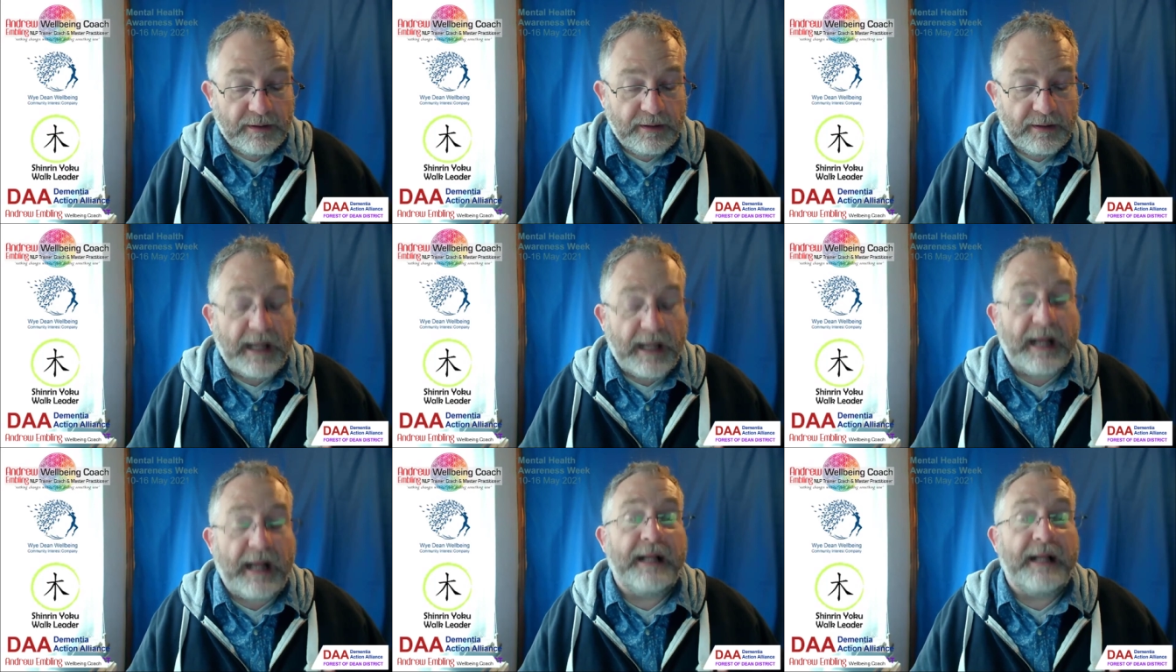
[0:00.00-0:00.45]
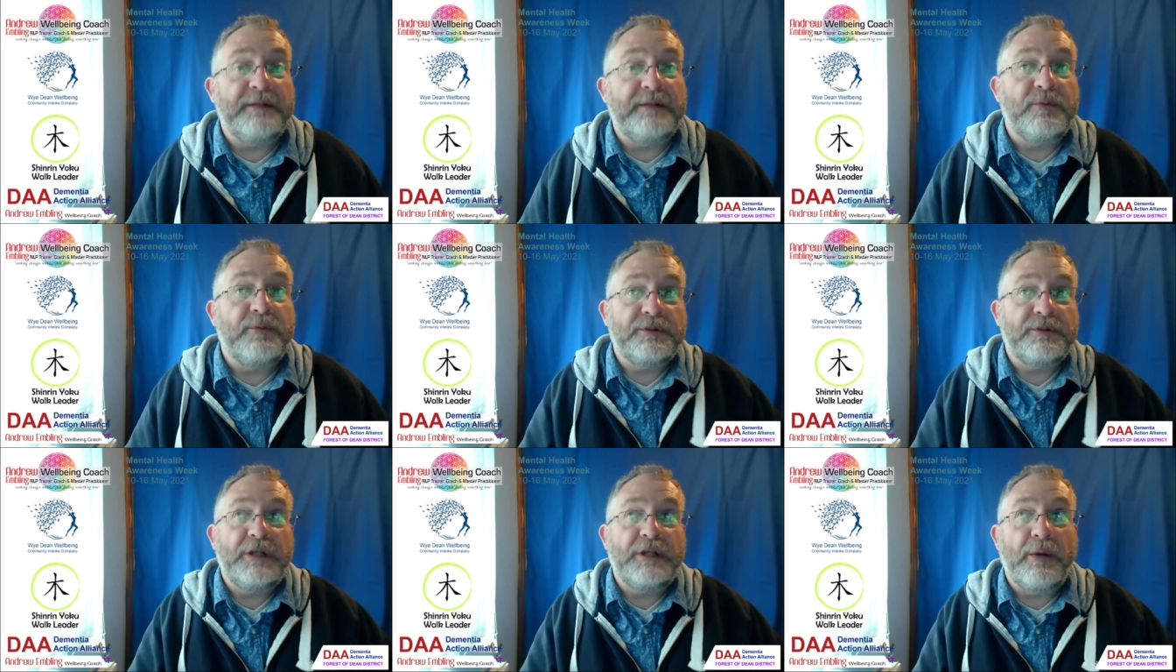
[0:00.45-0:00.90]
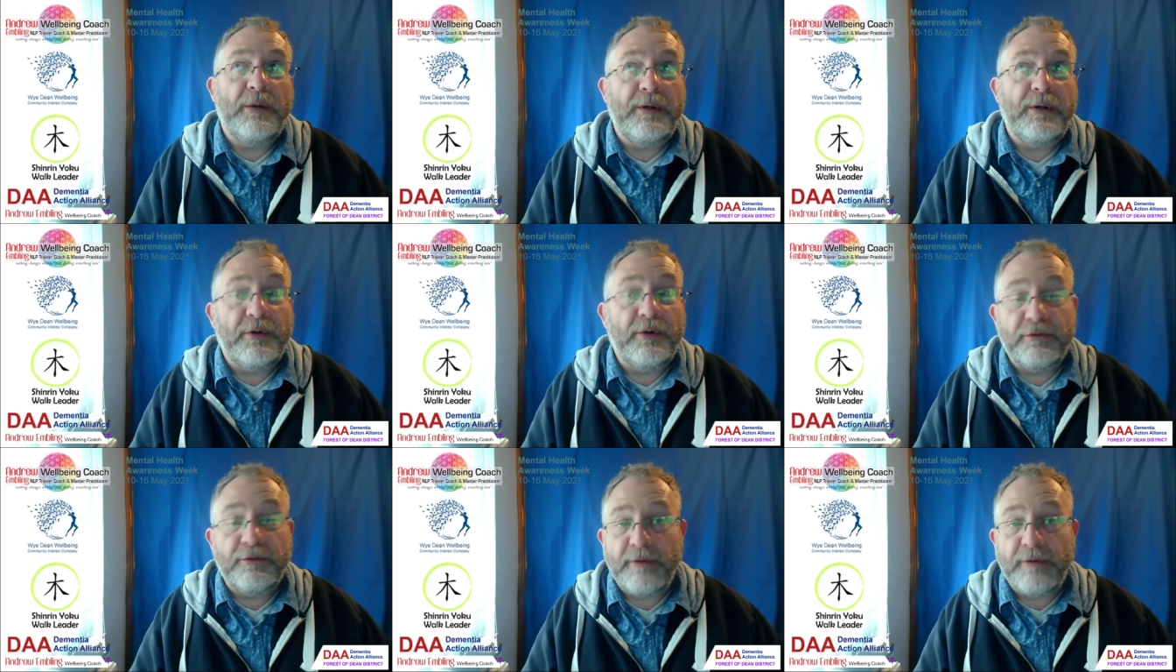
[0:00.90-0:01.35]
and what's going
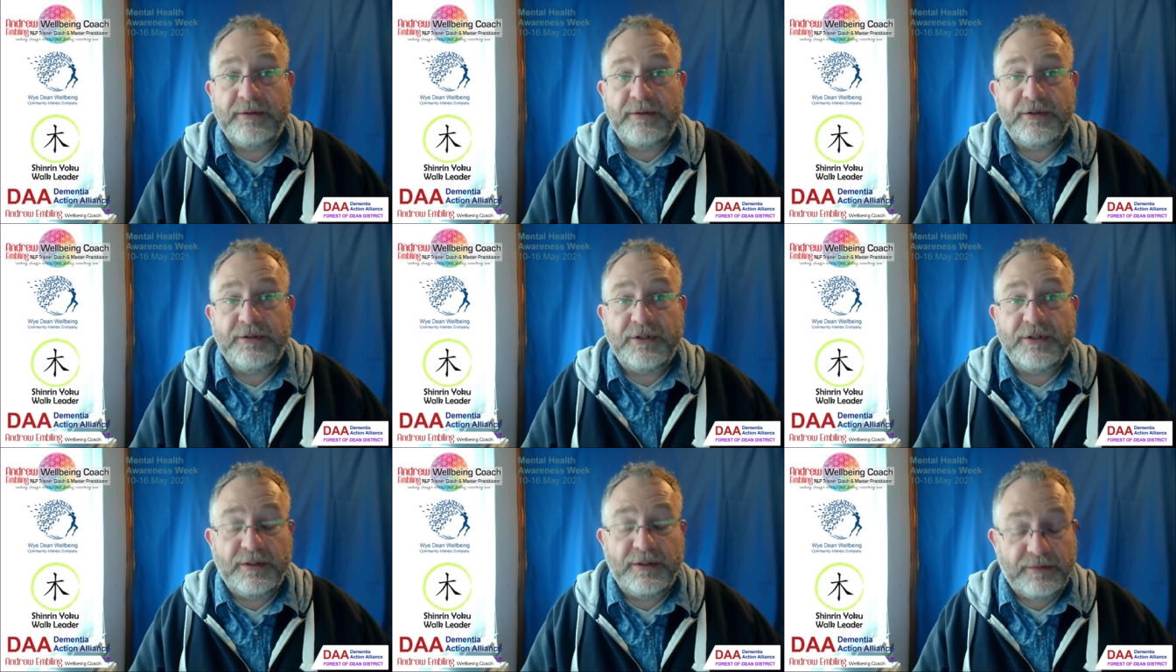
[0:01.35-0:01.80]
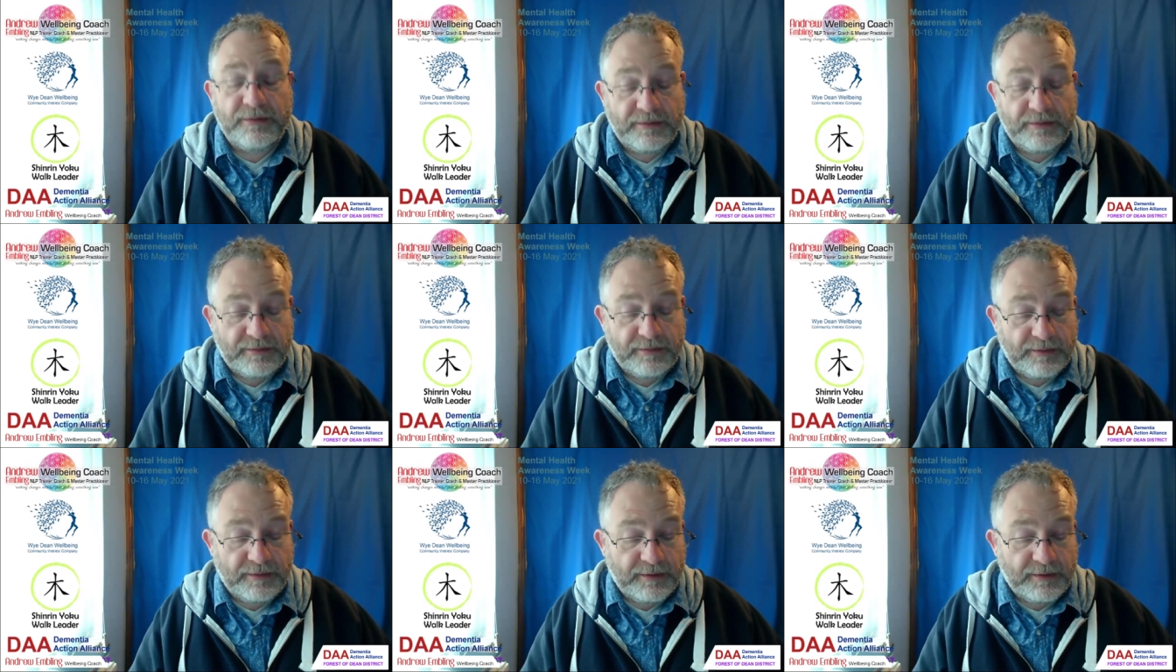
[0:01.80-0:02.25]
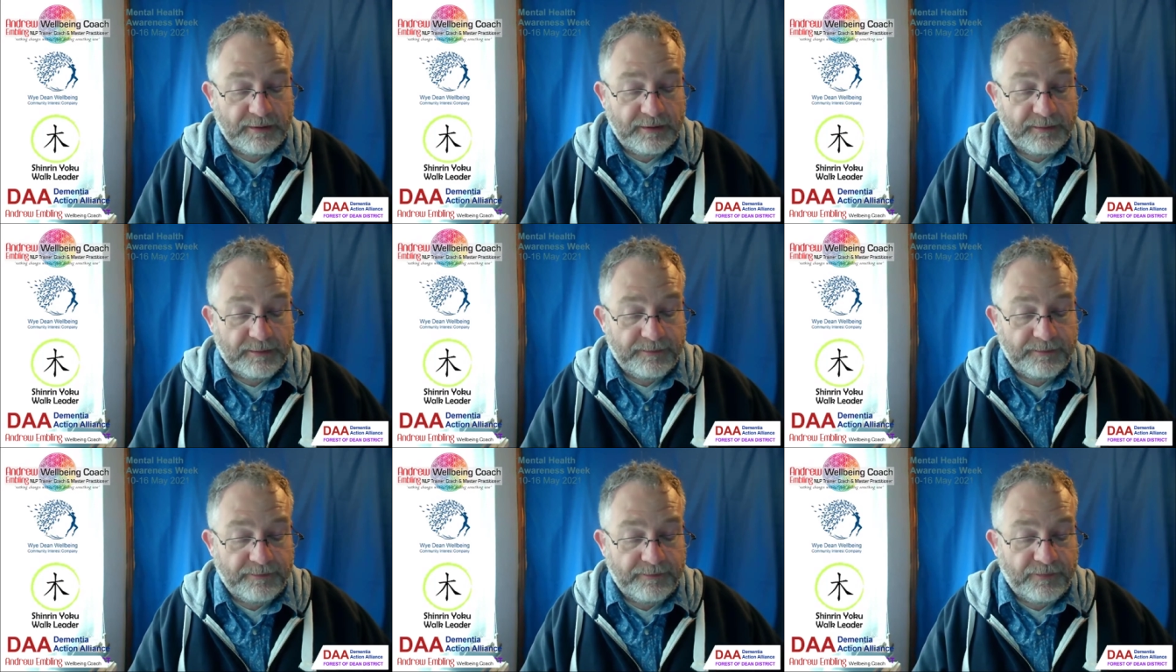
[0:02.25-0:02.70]
on around you.
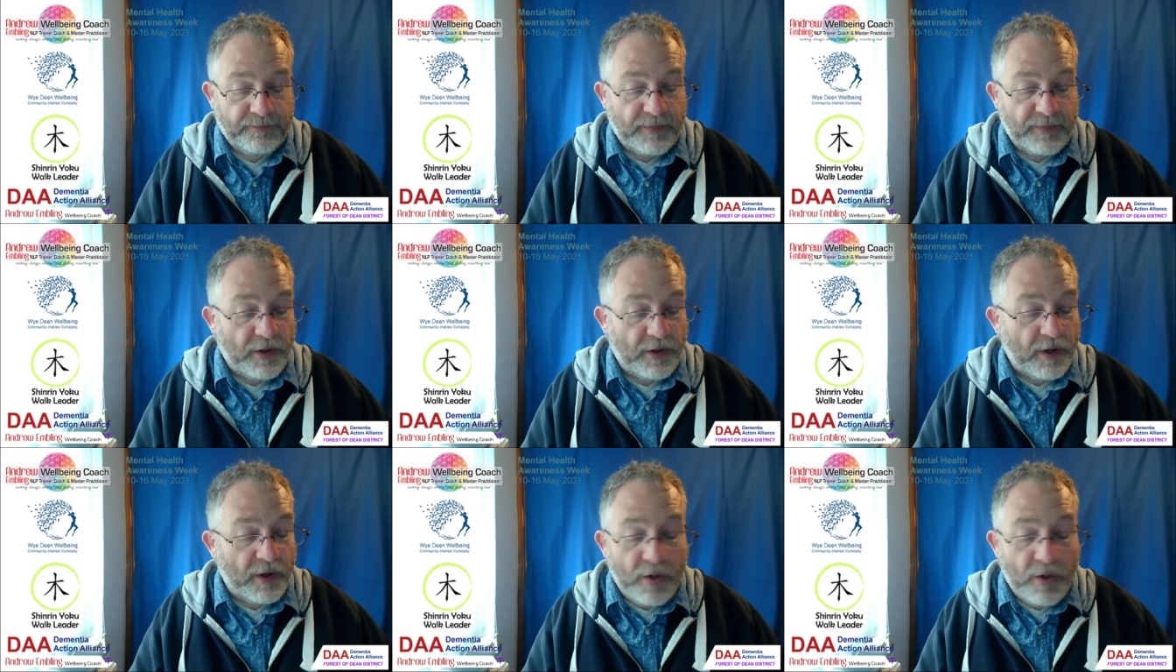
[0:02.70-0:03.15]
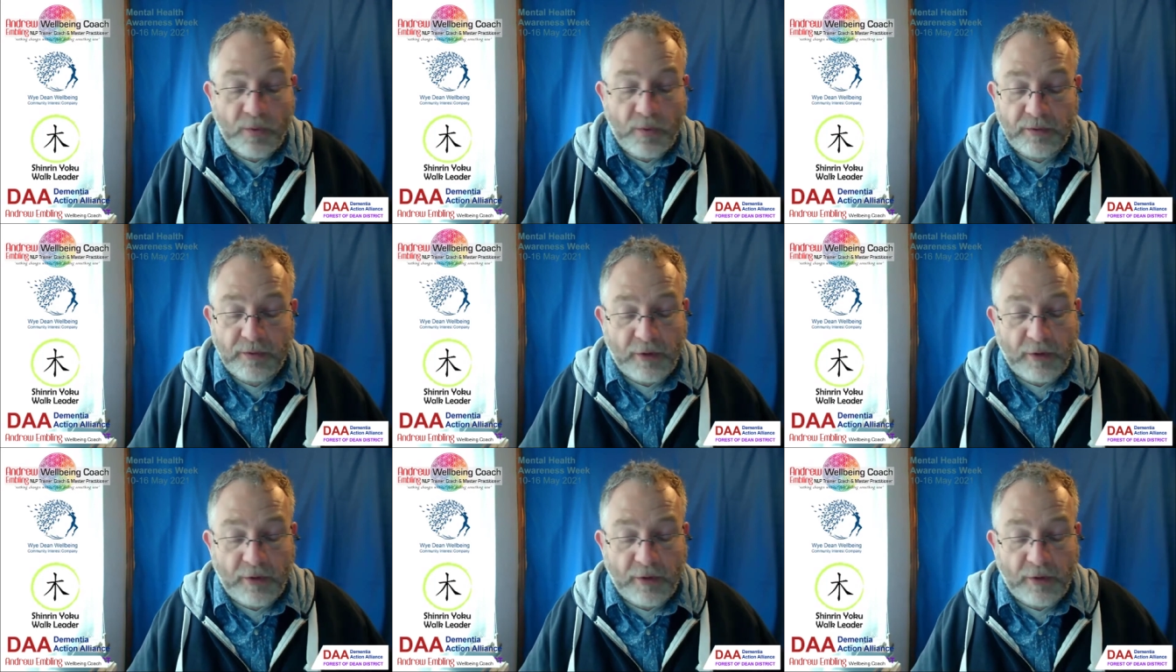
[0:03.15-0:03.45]
Oh,